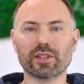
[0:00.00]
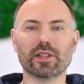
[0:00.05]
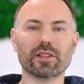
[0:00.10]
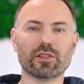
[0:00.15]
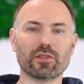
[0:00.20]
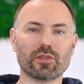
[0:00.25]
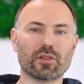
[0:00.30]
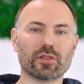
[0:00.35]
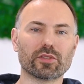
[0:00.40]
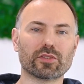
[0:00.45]
and
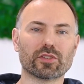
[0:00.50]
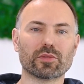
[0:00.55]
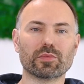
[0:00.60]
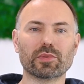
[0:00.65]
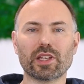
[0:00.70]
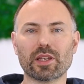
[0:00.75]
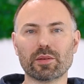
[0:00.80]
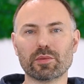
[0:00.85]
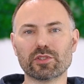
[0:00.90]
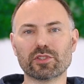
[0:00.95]
long-term
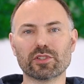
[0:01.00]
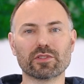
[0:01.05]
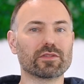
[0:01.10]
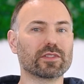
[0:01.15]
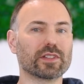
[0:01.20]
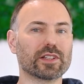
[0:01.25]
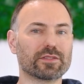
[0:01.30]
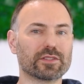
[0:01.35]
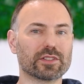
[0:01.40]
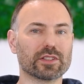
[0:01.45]
damage if
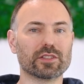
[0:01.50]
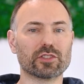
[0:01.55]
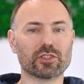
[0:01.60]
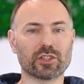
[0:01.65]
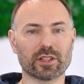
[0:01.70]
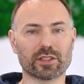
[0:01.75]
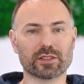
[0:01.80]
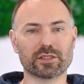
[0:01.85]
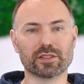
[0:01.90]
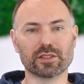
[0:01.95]
left
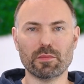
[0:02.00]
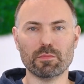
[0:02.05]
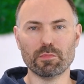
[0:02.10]
unchecked.